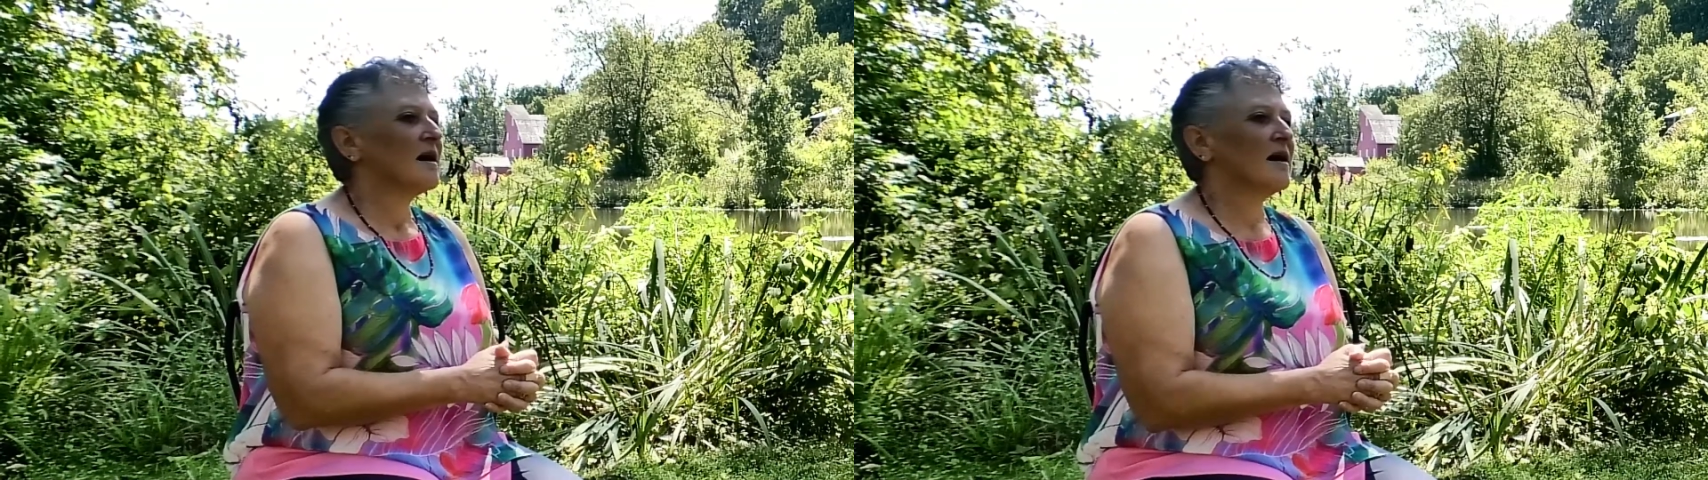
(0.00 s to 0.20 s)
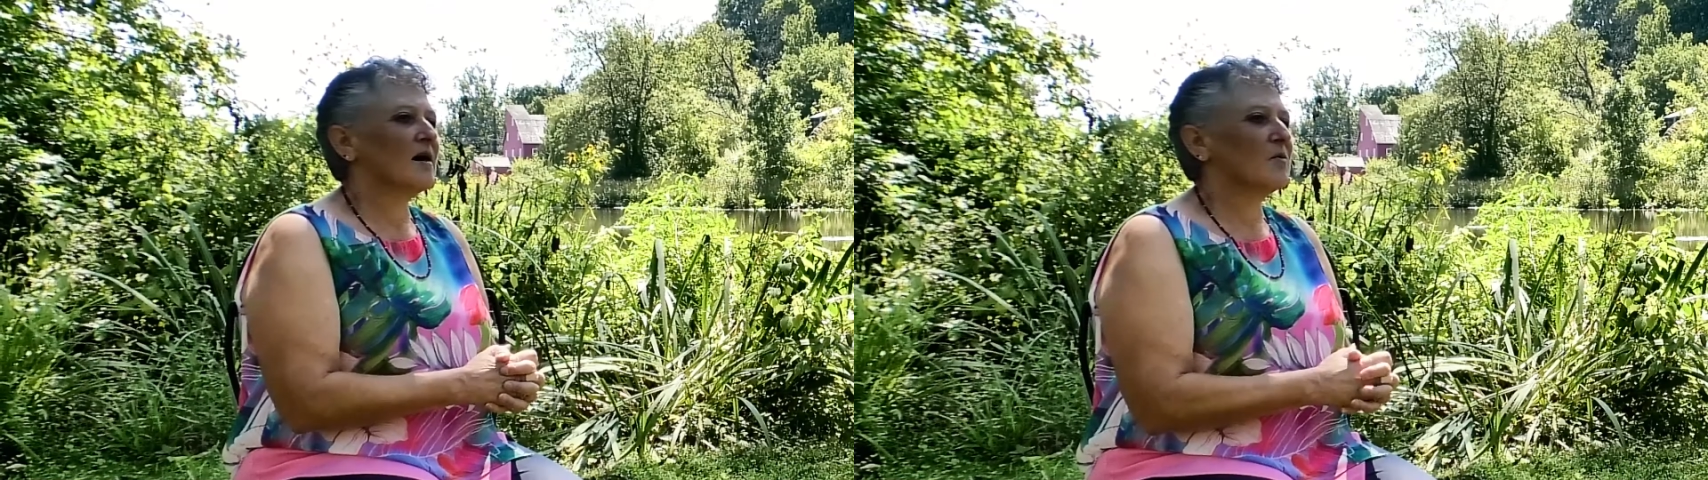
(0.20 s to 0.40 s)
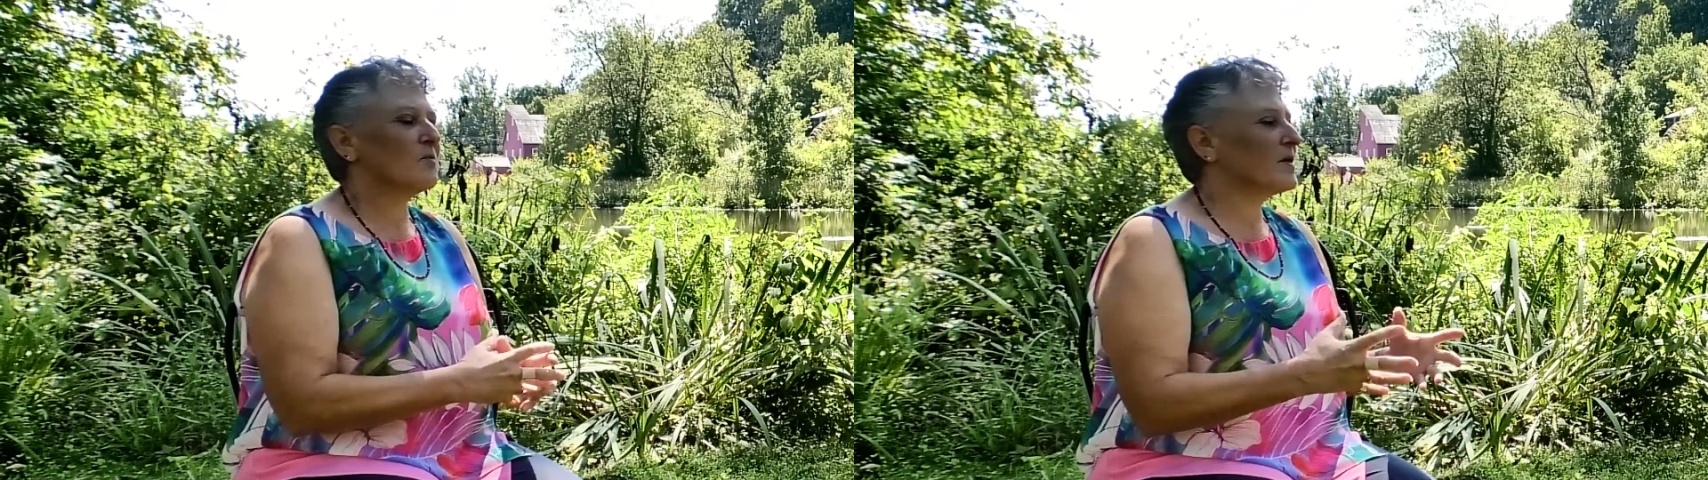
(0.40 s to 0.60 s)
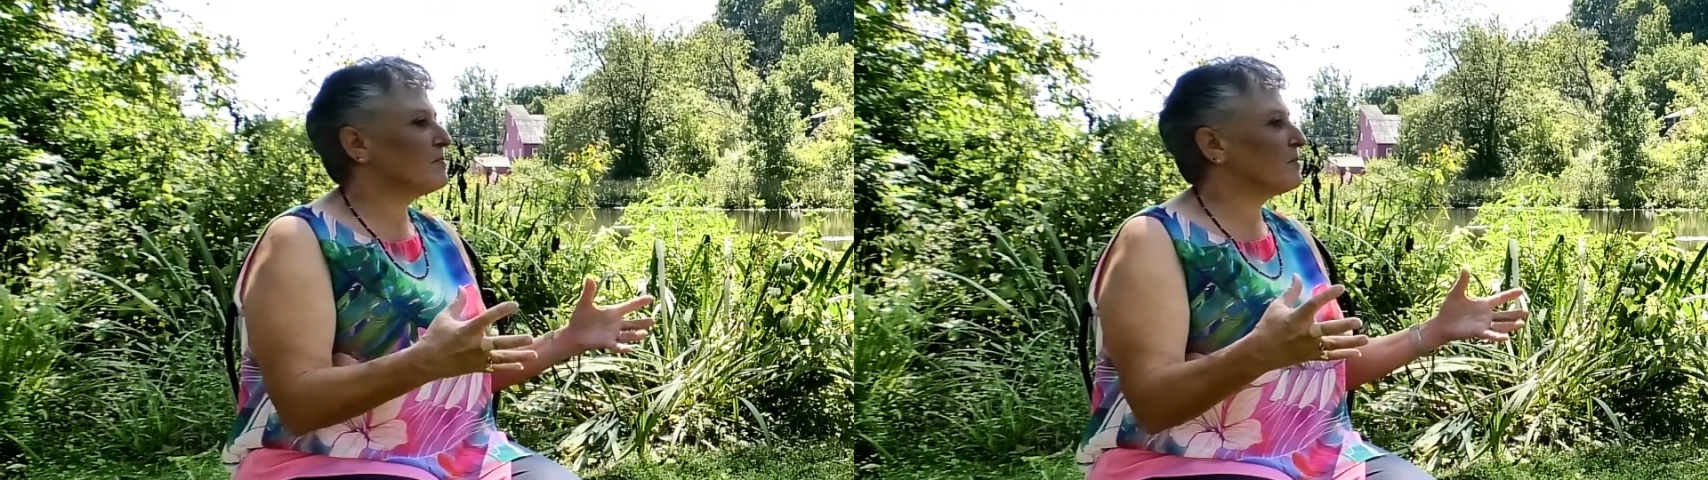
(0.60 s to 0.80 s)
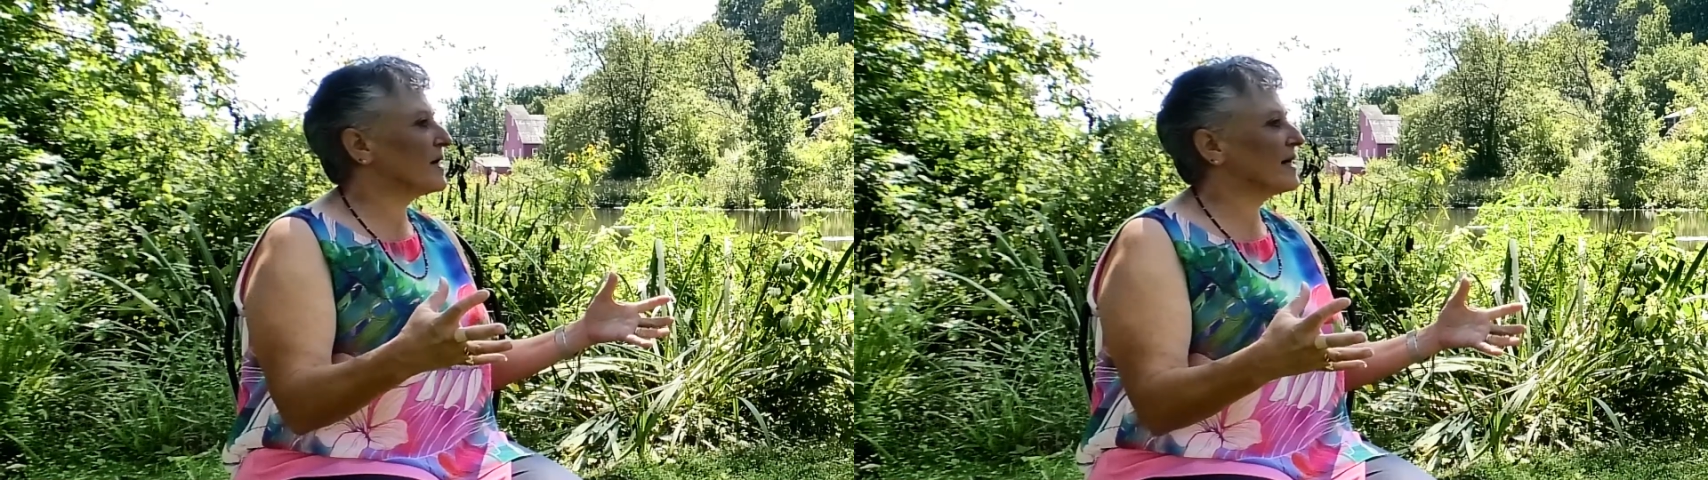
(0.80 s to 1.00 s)
When we
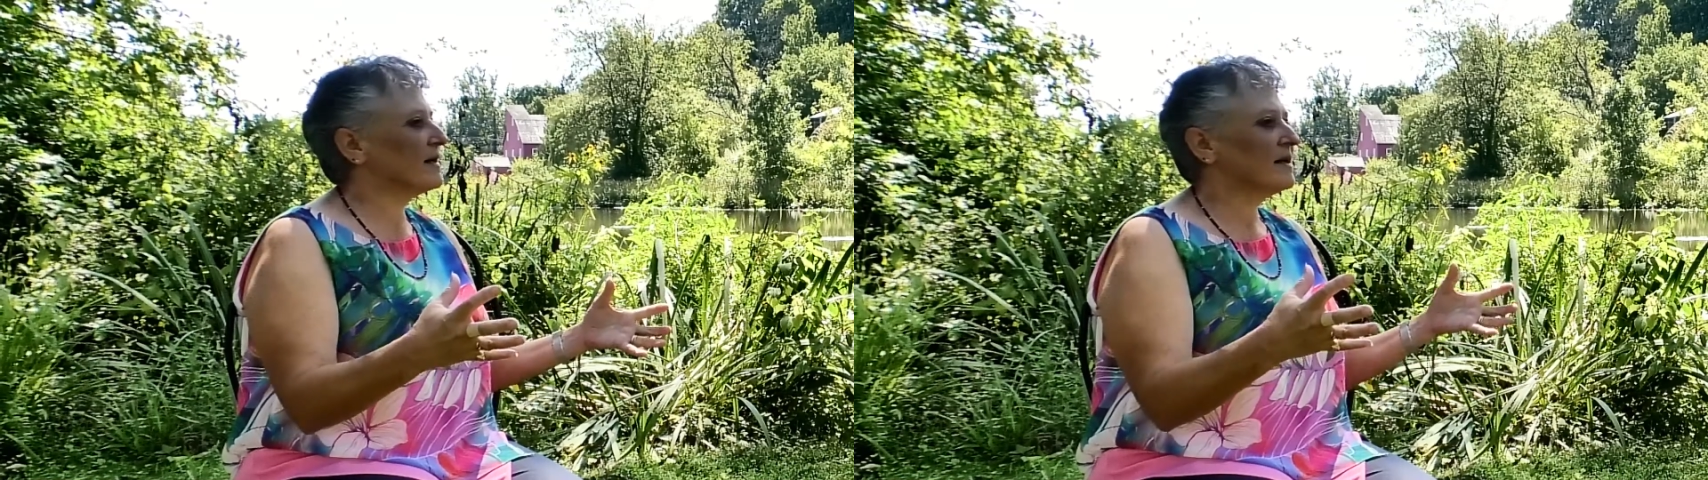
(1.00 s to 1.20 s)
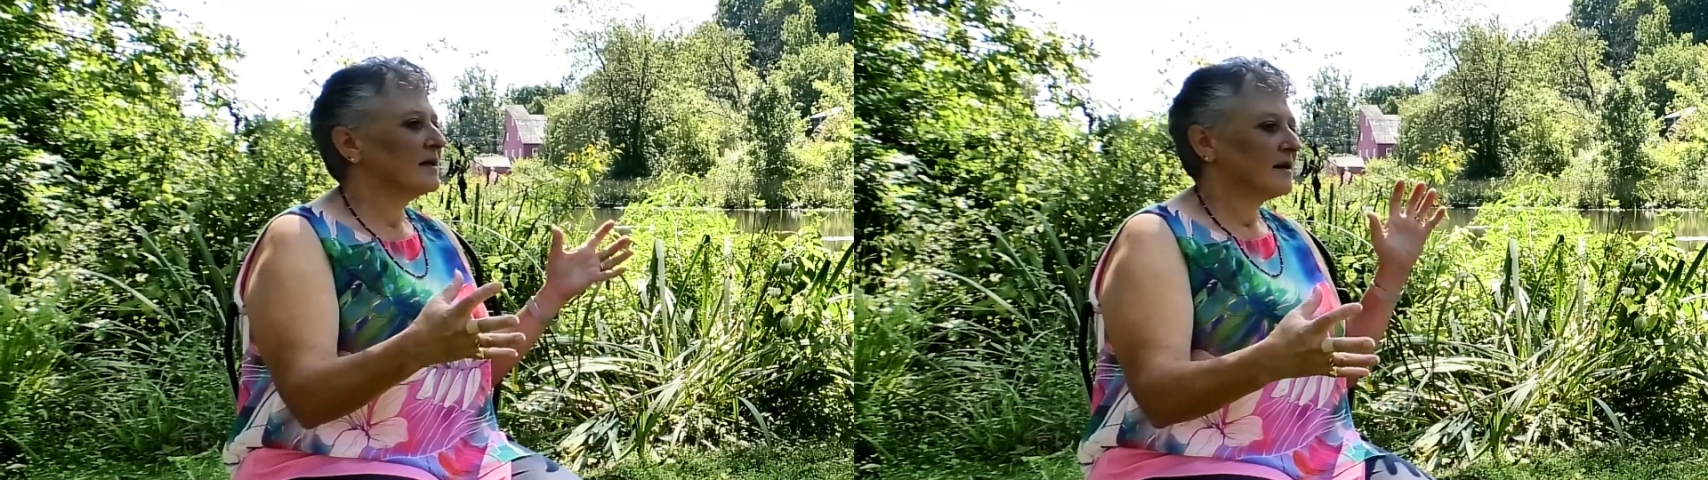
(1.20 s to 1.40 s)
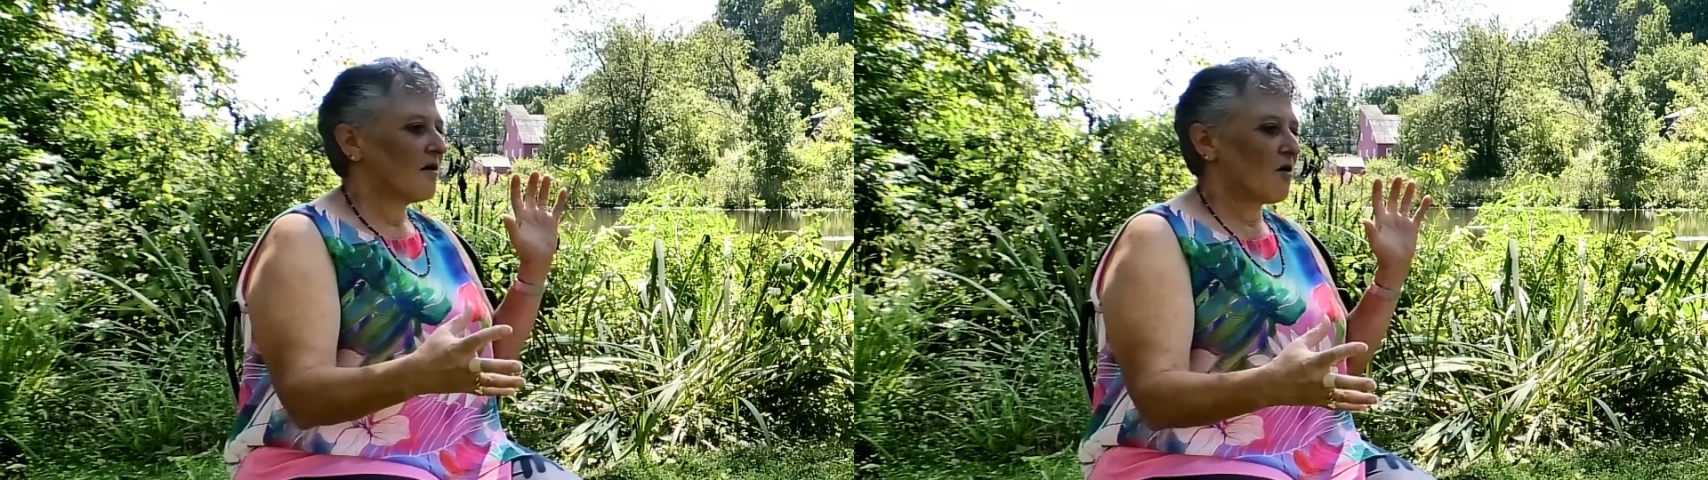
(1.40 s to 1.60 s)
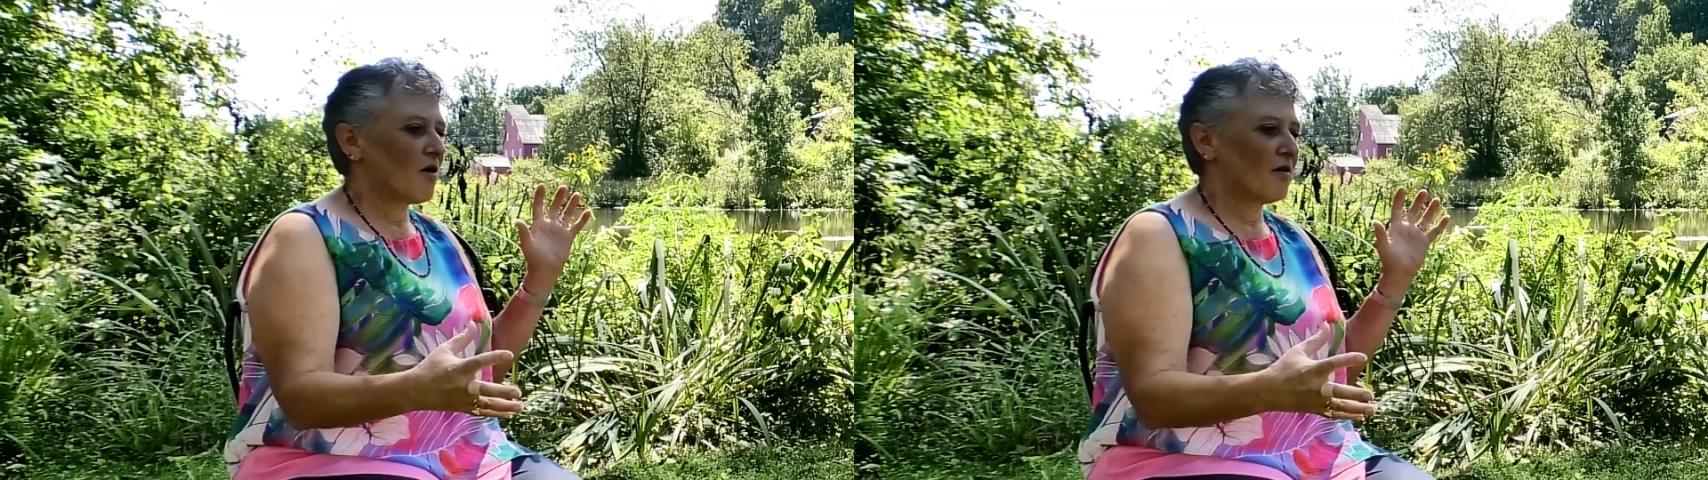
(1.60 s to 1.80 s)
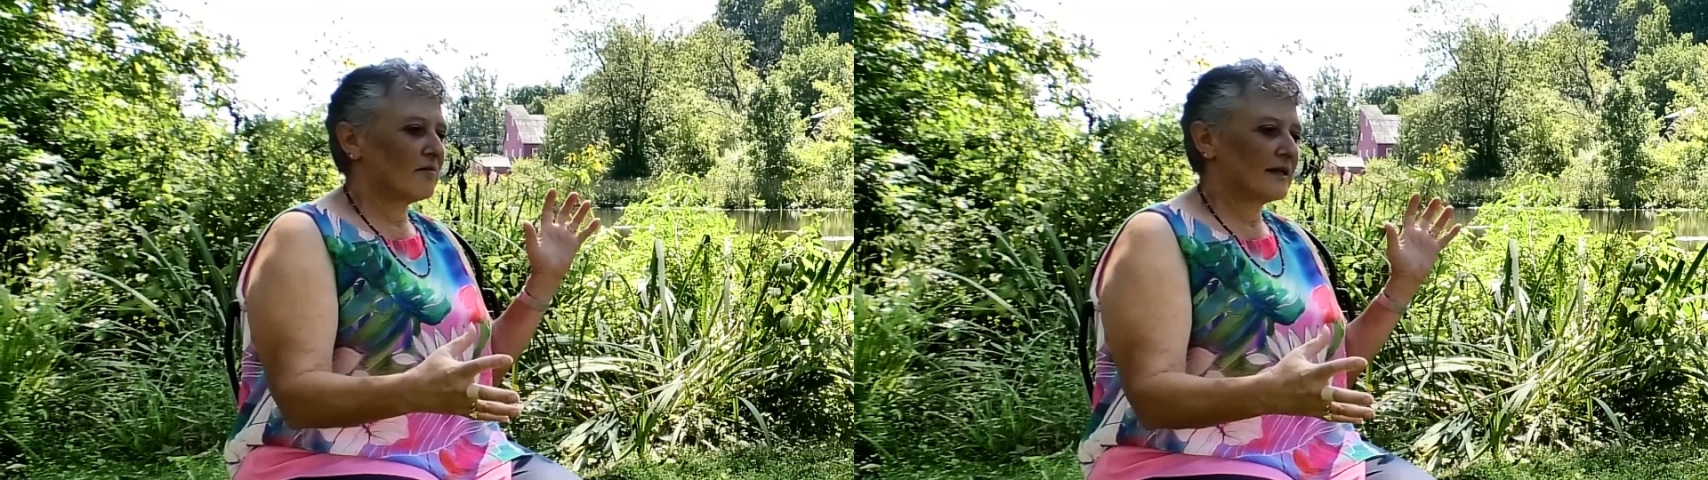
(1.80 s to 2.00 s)
bring
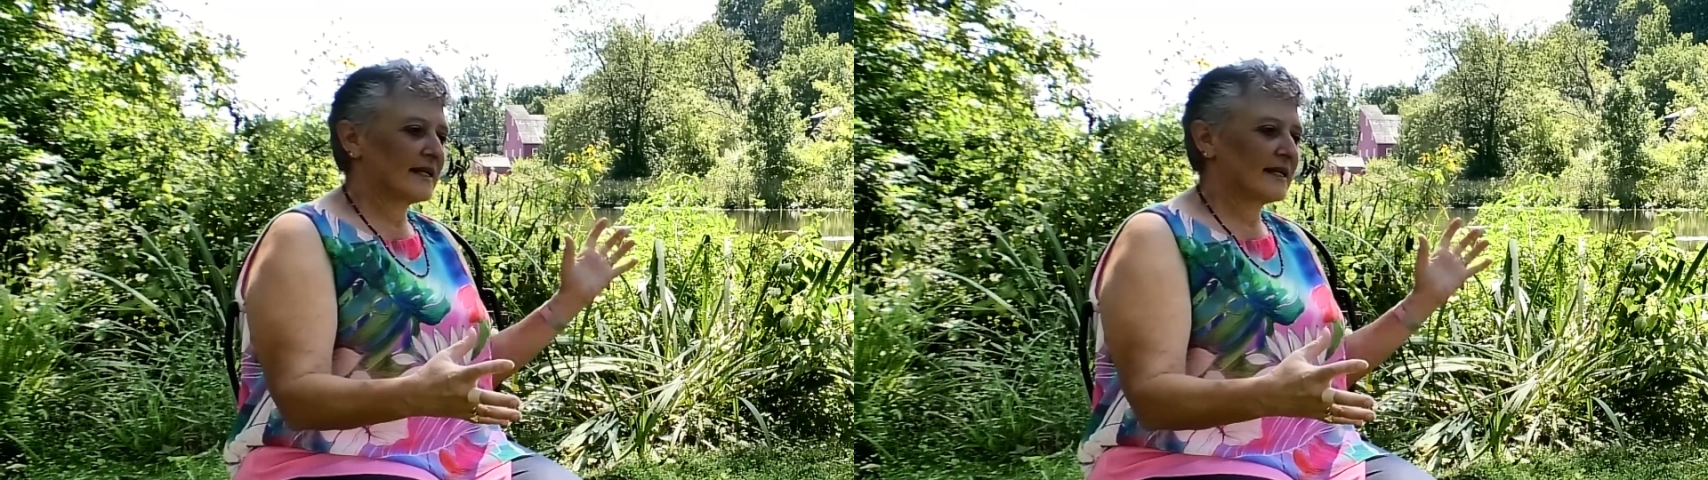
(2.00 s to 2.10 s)
our